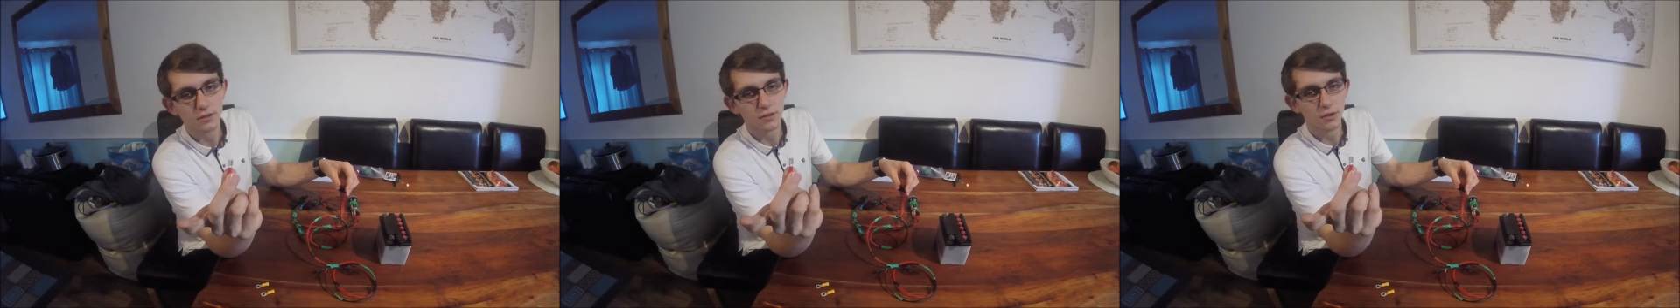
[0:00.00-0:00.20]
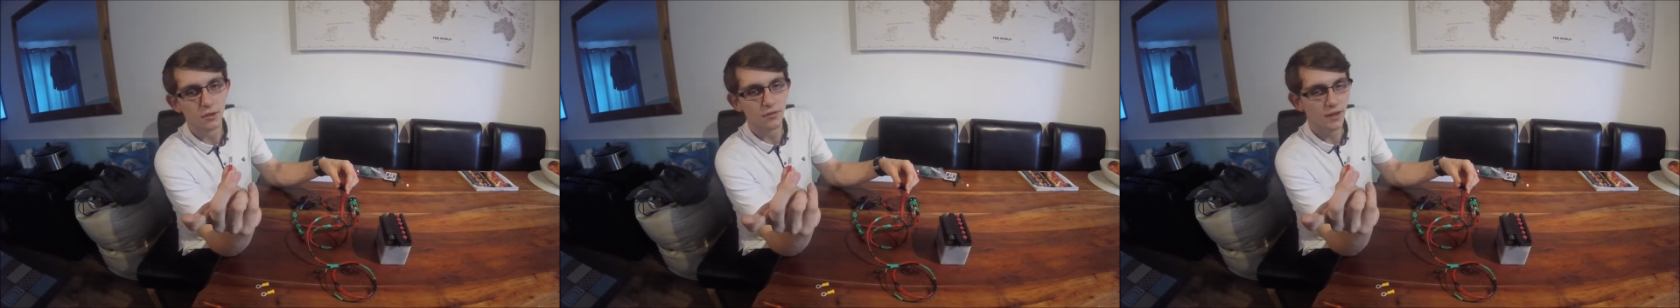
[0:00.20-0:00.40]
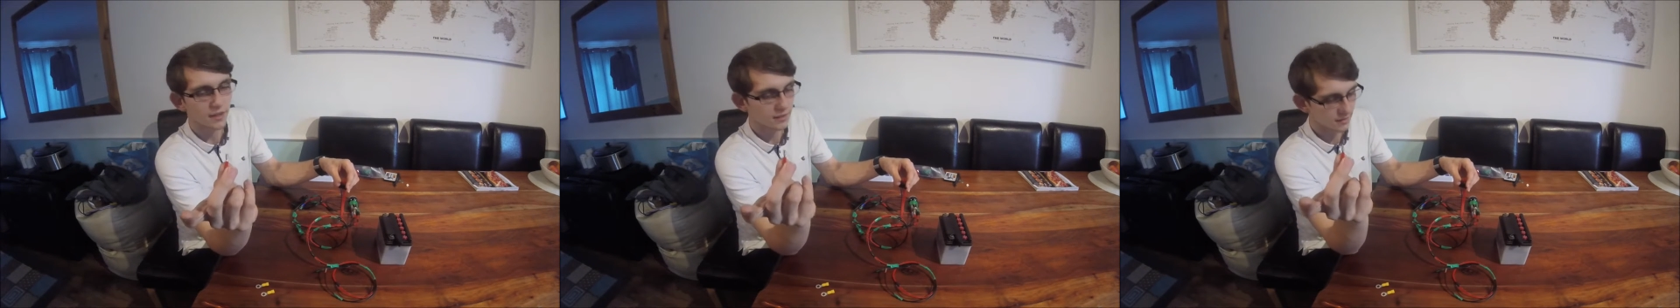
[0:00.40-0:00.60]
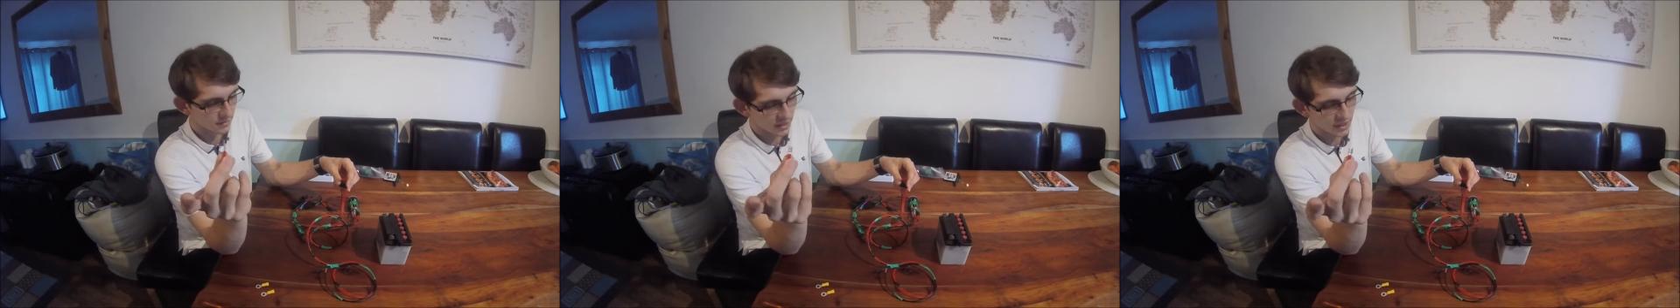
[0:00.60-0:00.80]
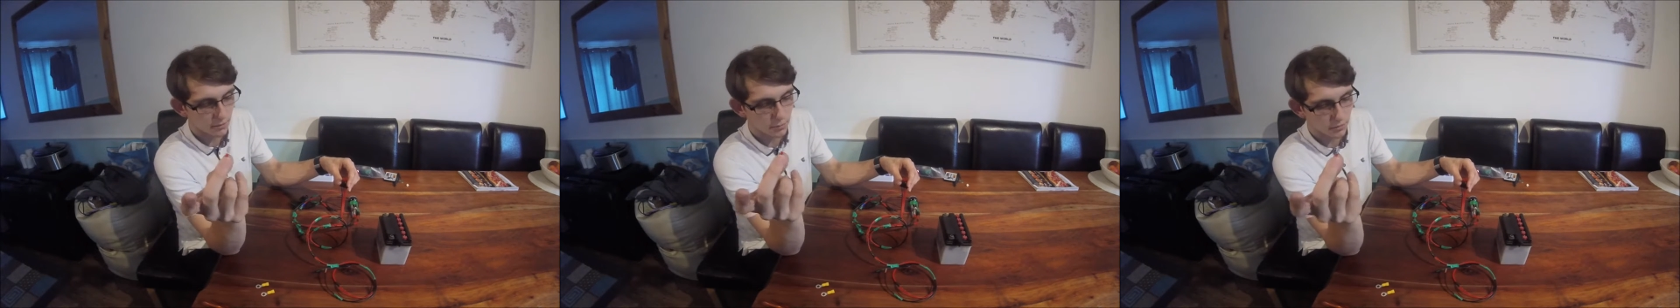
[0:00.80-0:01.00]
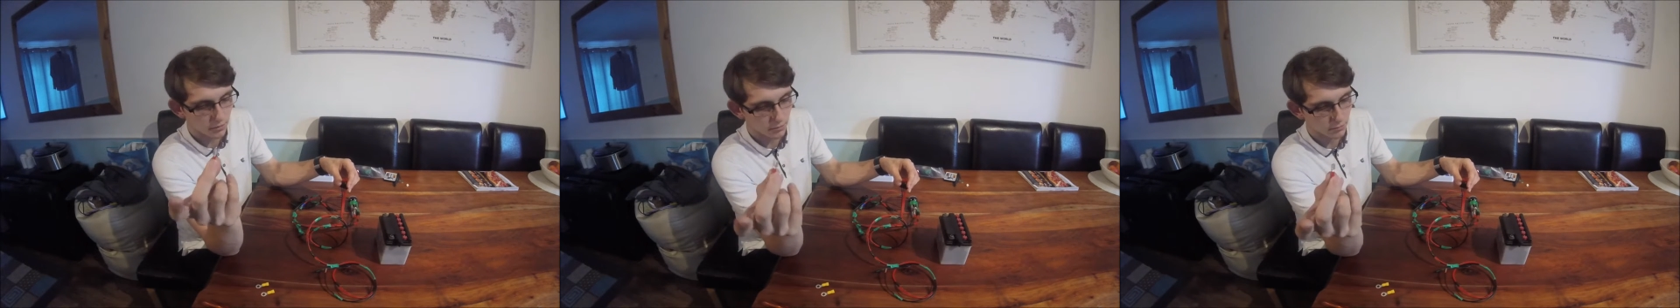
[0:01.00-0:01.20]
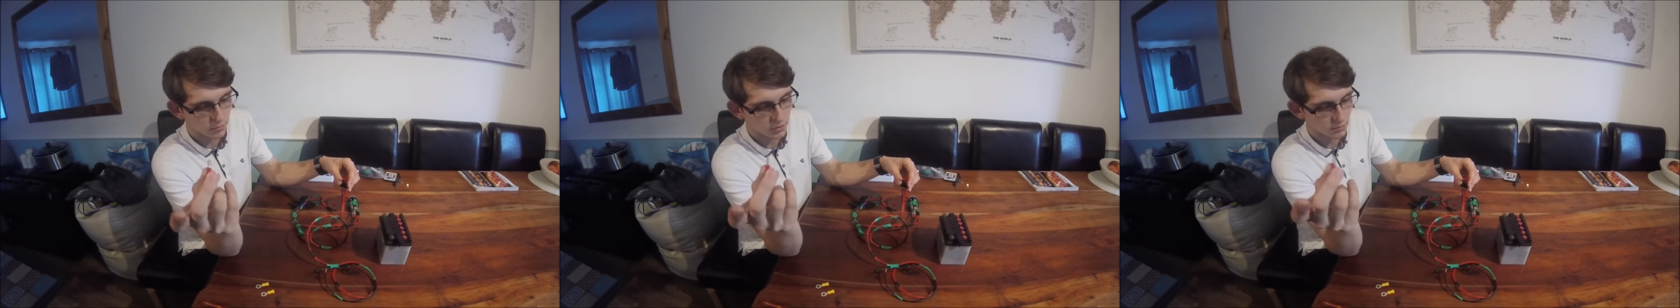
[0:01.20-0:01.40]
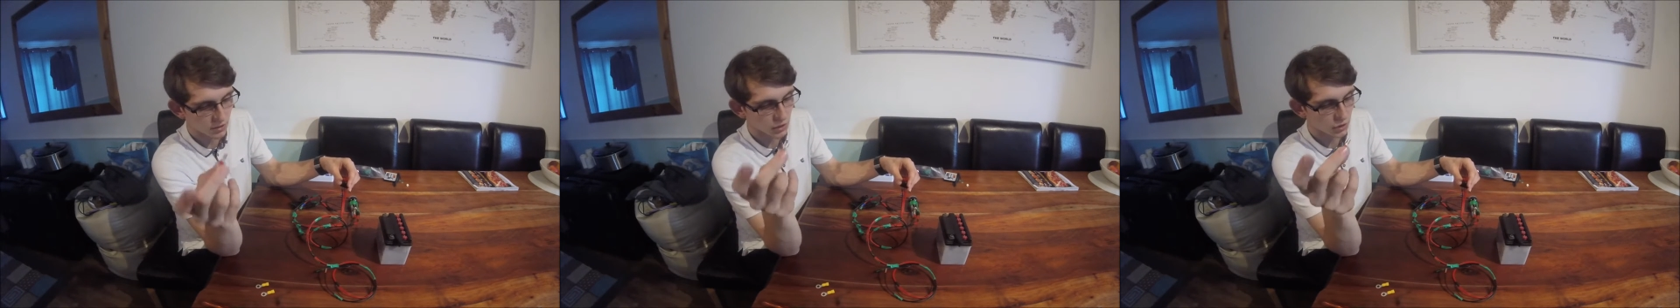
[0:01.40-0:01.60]
so I've had to tape them
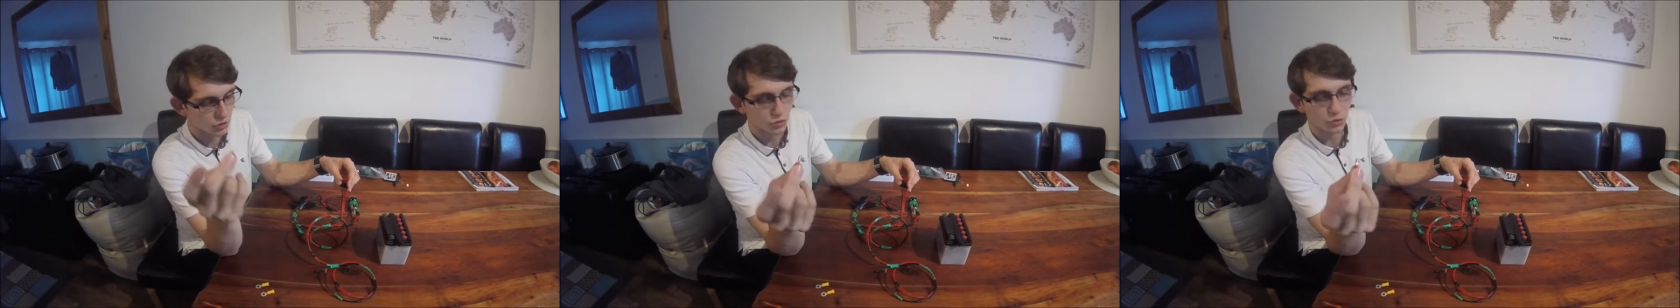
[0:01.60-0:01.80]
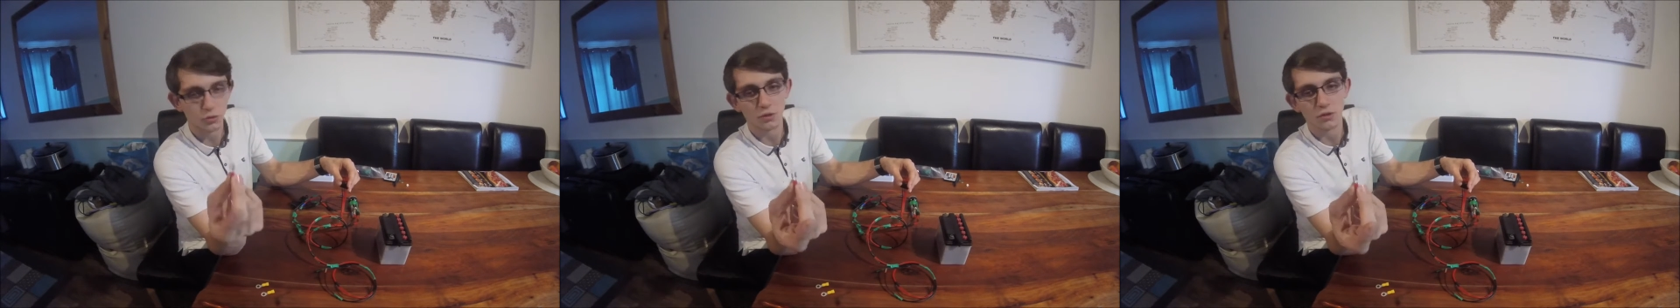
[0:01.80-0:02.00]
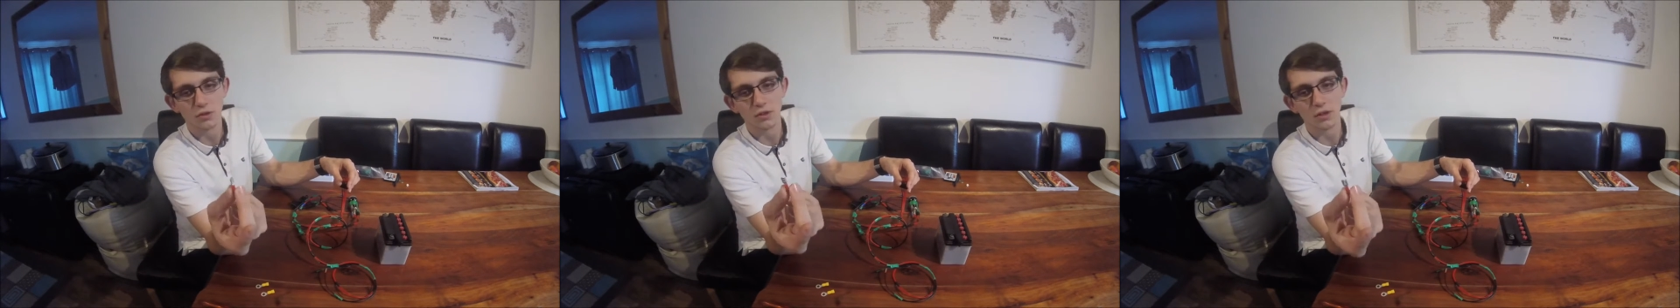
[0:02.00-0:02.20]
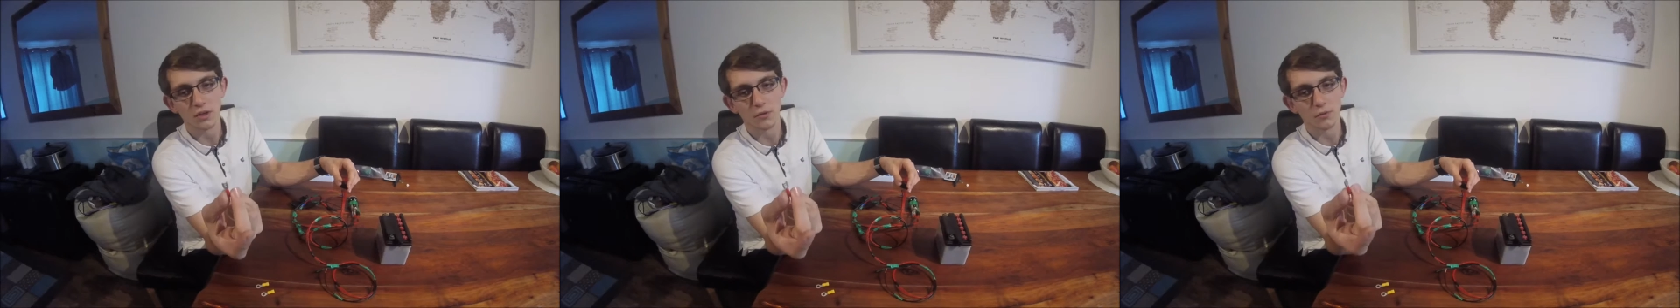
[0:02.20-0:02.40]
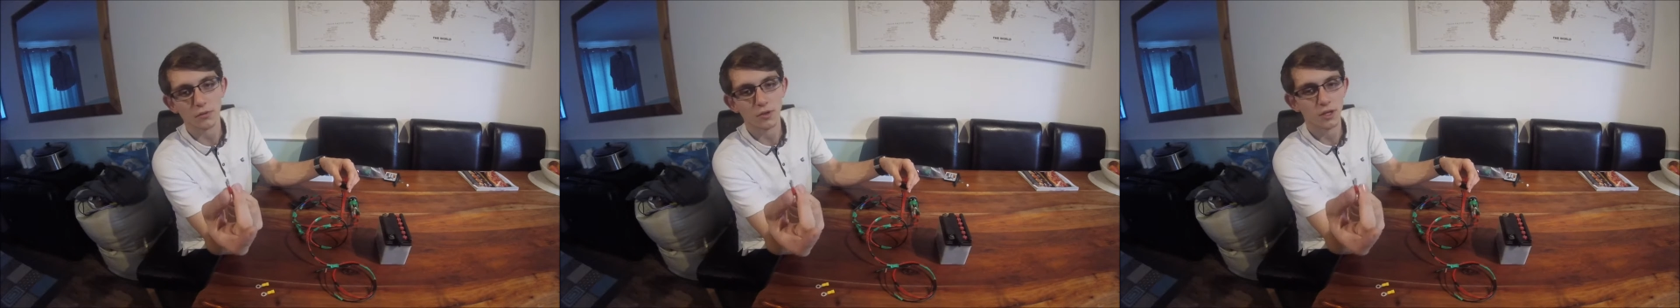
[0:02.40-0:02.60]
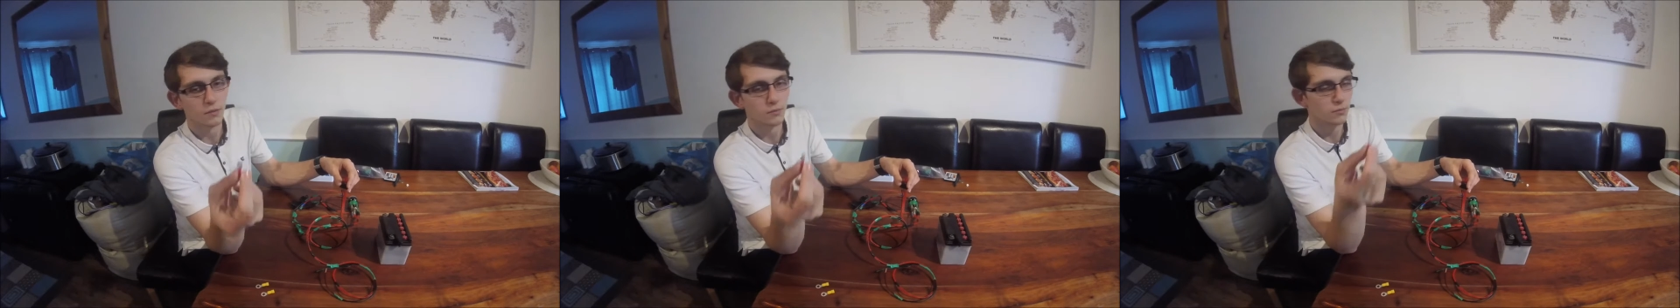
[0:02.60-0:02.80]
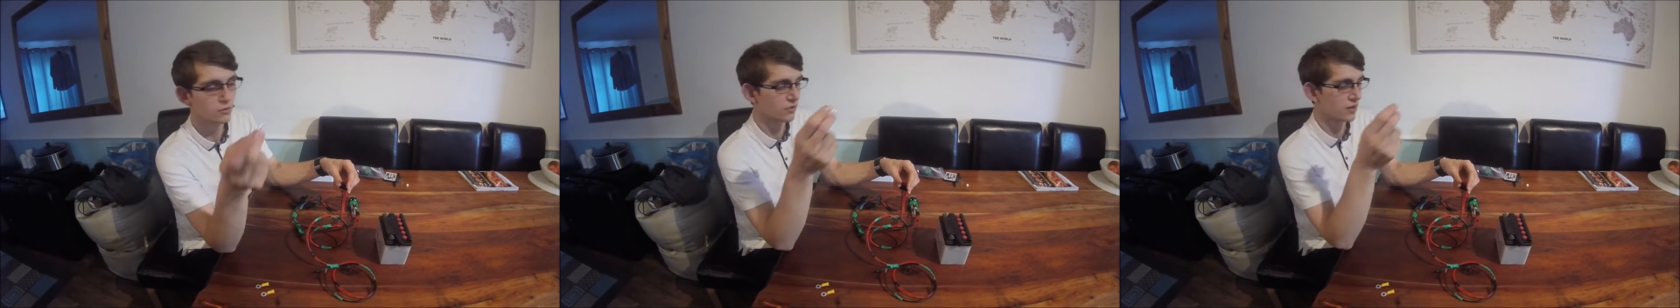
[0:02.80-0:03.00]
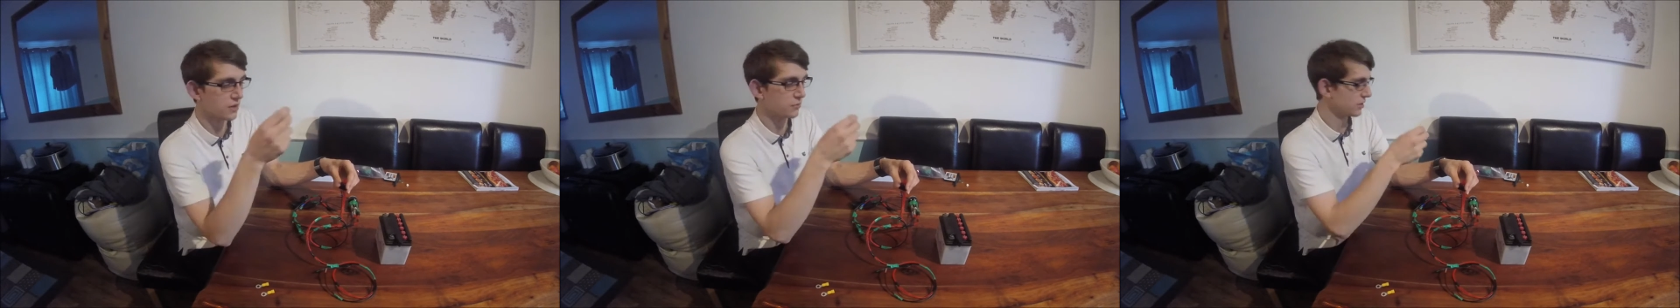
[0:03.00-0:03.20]
to make sure that they don't um,
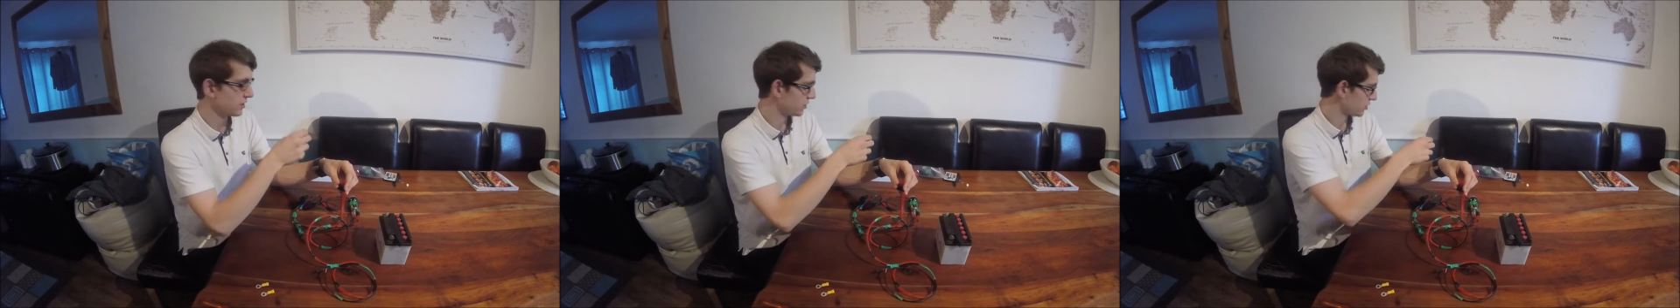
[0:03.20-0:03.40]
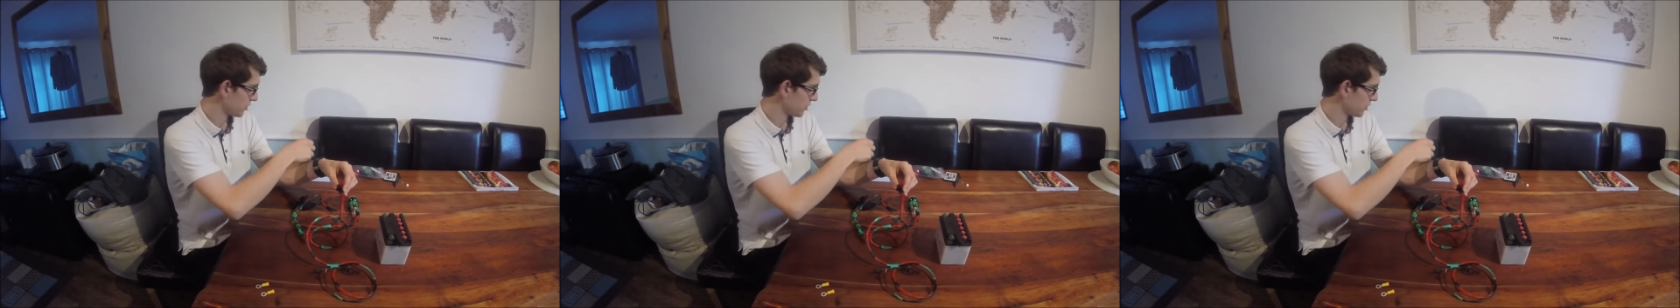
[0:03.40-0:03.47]
ground each